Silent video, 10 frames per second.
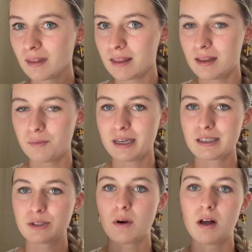then we can
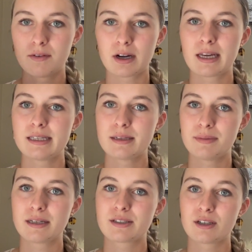do all of our kids a
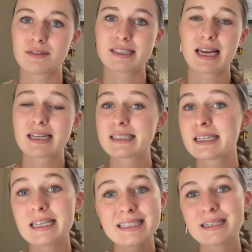big service. And it's an
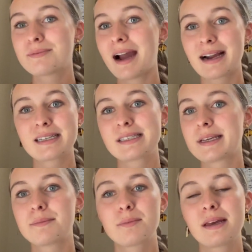easy practice to
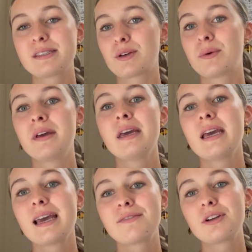implement. So
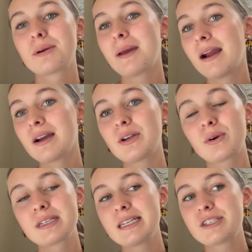if you're a parent or
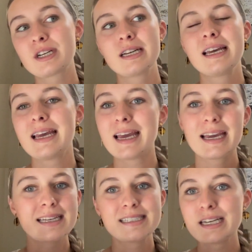a teacher,
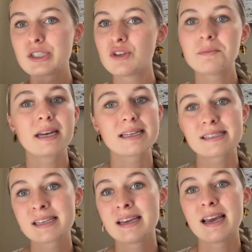it can take 2 minutes.